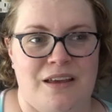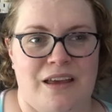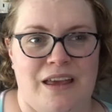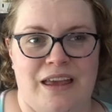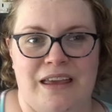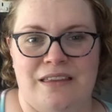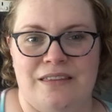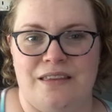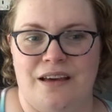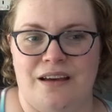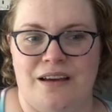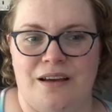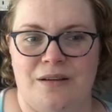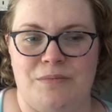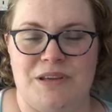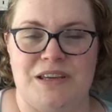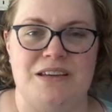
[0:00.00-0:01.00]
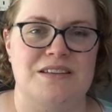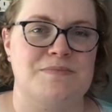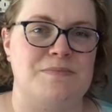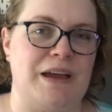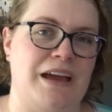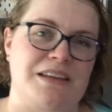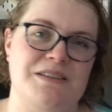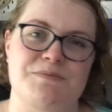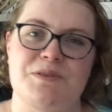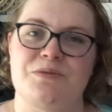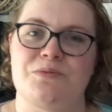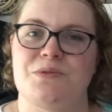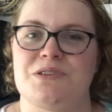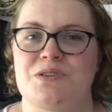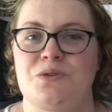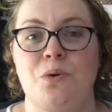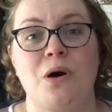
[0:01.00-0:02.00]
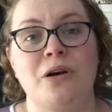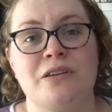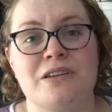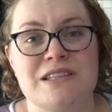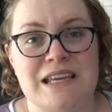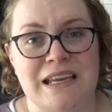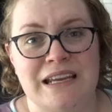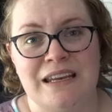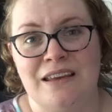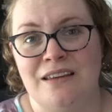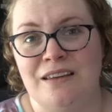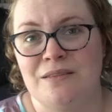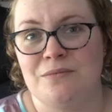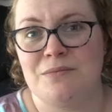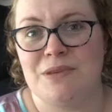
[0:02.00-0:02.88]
either because my husband was quarantining